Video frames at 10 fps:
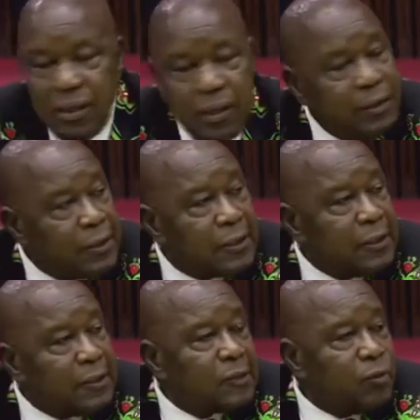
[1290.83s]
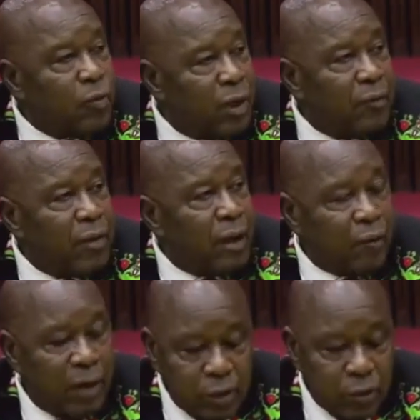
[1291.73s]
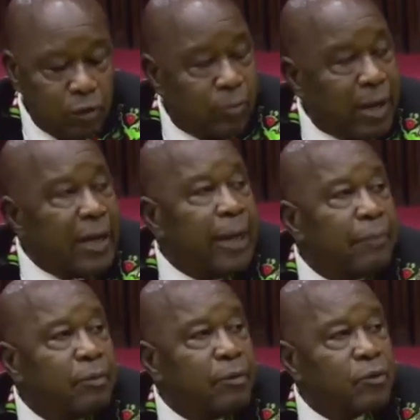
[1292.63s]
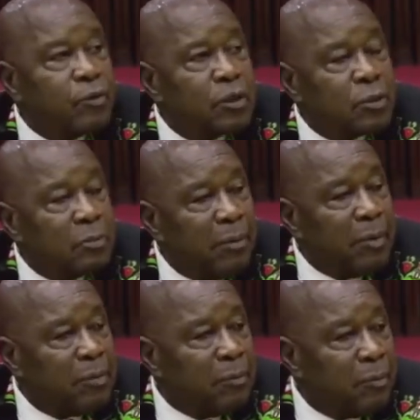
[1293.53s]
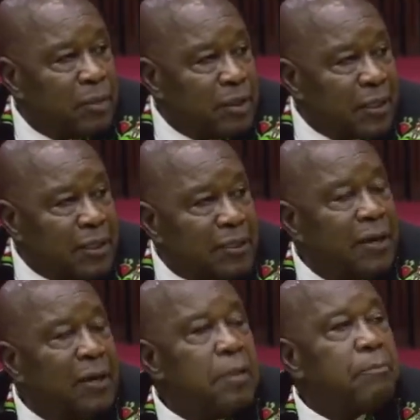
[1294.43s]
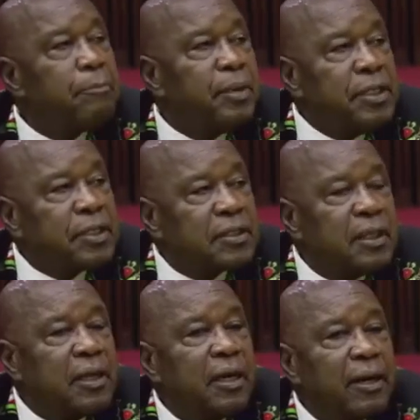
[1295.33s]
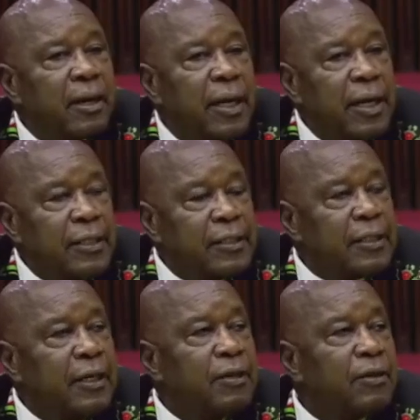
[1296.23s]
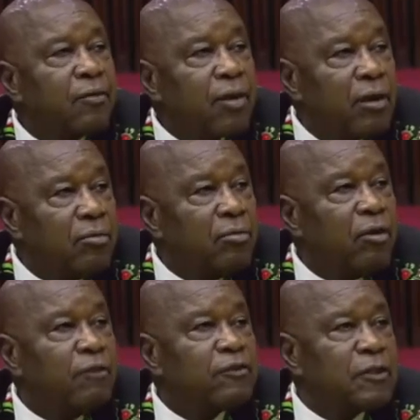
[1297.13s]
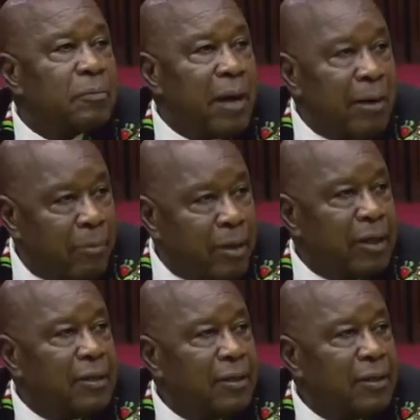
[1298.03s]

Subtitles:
This is where we are going. So my appeal to the Zimbabwe people is that peace reigns in the realm of Zimbabwe.